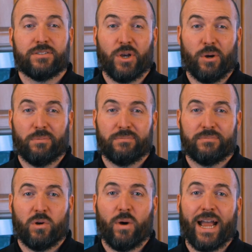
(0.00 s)
So,
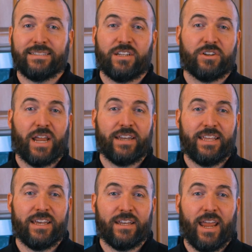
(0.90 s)
why is it a good
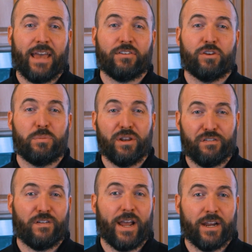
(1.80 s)
idea to have a
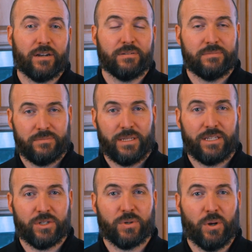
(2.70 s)
humidifier
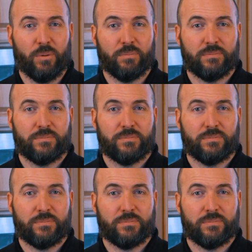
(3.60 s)
in your home?